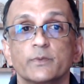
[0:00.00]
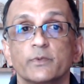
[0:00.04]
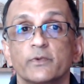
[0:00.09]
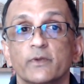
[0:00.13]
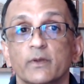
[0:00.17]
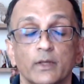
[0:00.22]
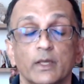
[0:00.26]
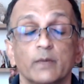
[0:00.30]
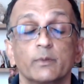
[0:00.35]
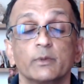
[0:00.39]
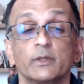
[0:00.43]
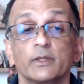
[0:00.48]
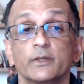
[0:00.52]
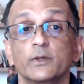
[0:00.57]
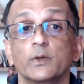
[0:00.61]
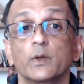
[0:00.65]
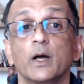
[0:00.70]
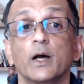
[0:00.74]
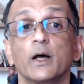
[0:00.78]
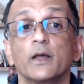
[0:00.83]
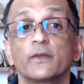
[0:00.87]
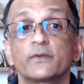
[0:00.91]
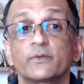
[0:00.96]
the ability to
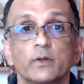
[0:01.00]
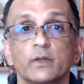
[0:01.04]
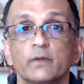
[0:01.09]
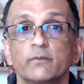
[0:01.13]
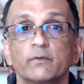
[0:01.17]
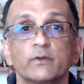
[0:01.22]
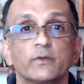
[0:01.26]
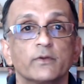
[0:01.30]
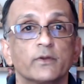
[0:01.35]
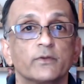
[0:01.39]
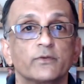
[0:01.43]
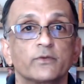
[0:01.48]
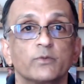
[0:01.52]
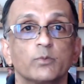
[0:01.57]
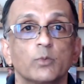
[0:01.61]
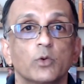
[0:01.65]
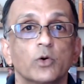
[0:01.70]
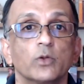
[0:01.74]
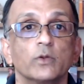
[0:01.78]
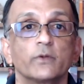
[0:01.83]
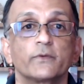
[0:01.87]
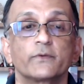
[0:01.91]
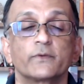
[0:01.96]
ask even the
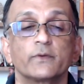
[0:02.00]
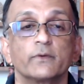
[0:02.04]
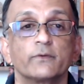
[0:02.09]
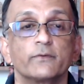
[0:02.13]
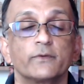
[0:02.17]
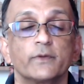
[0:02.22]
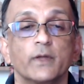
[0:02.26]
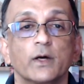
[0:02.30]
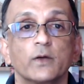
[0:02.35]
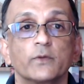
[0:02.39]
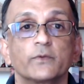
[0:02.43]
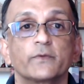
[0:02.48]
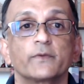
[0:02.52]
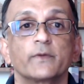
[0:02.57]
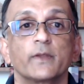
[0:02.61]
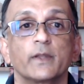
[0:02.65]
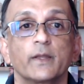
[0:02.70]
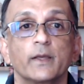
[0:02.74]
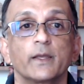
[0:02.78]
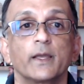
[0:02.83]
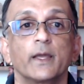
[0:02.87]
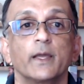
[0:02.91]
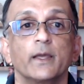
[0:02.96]
smallest of doubts that
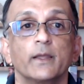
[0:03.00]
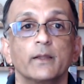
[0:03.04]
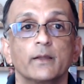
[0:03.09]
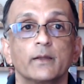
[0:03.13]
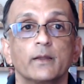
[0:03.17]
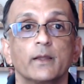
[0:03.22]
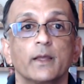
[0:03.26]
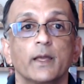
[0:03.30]
I had.